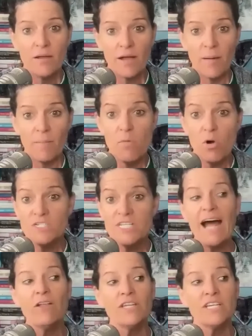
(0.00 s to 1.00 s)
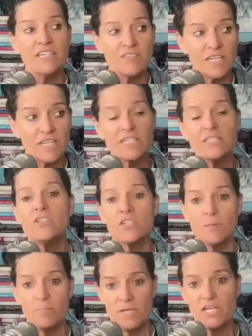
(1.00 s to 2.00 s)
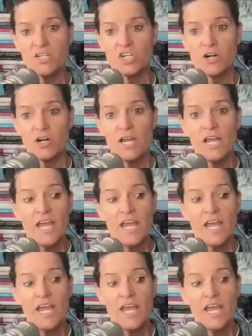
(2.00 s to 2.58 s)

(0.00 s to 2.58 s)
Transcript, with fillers: uh, modalities into the picture.